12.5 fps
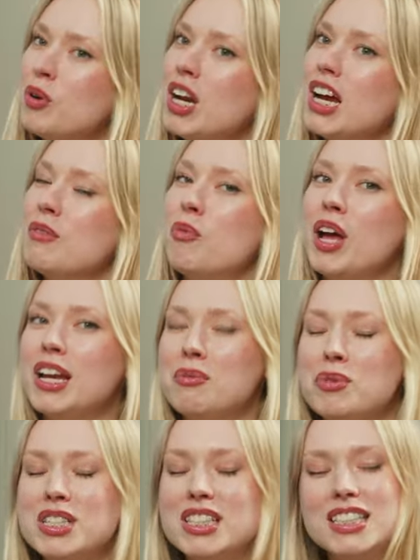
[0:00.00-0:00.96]
I went, it
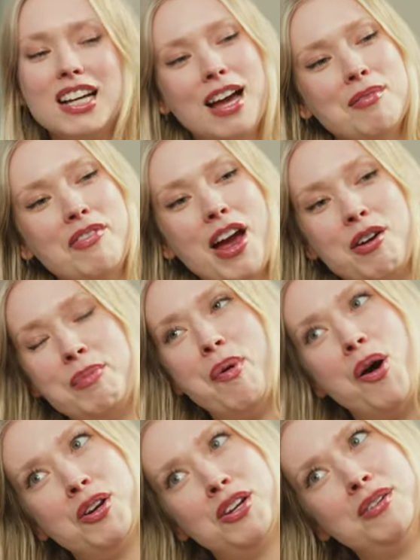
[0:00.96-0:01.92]
was the time of Harry
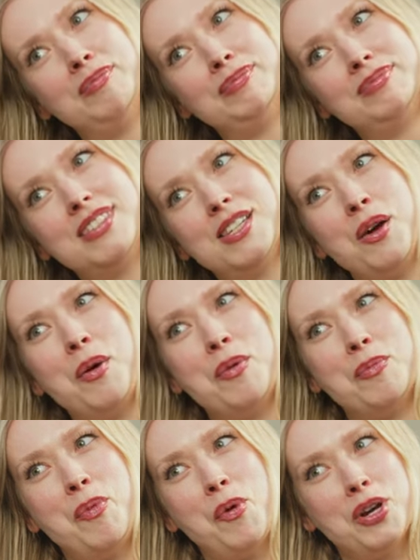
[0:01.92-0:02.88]
Potter.
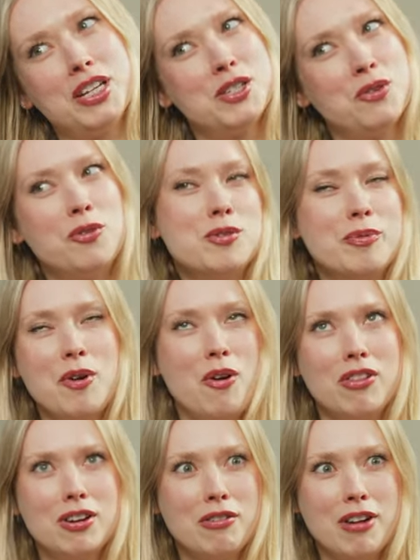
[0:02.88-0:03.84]
Right. So boarding schools were all
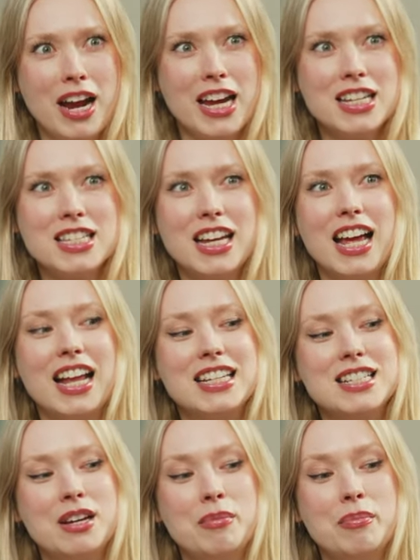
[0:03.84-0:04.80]
the craze, and
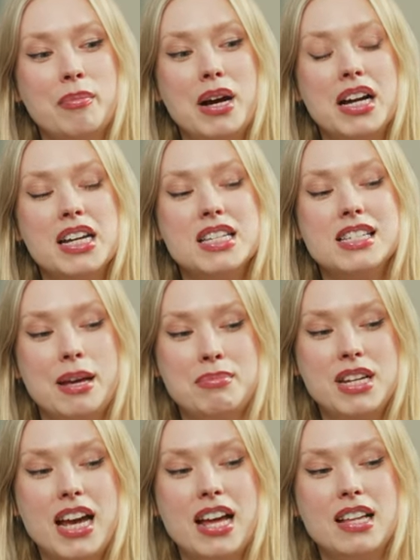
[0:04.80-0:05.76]
um, my
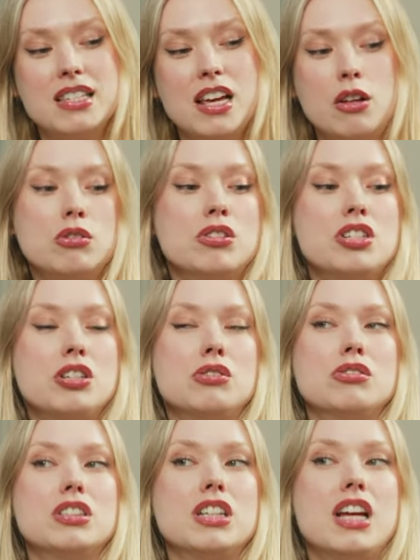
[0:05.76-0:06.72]
stepdad's elder
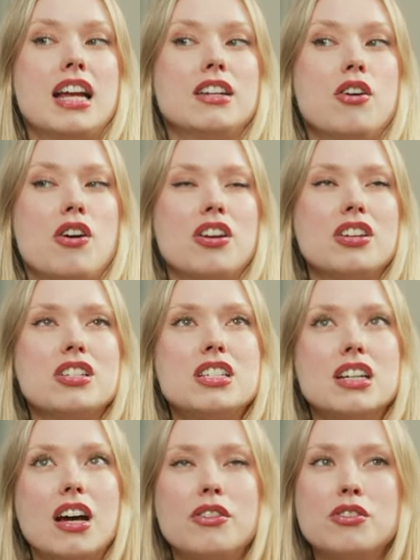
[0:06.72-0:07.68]
children had gone
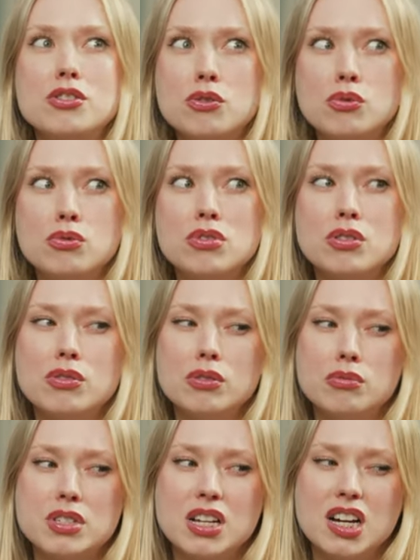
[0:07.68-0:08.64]
to other schools, so it
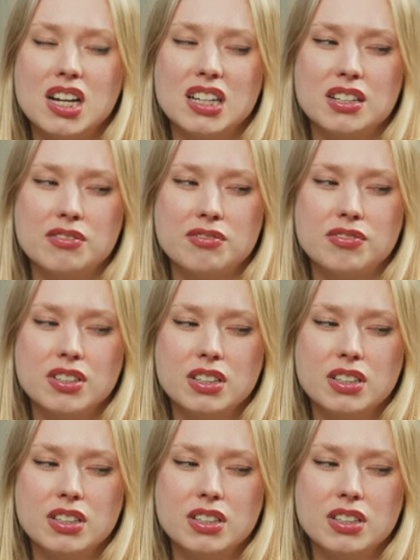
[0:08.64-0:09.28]
was kind of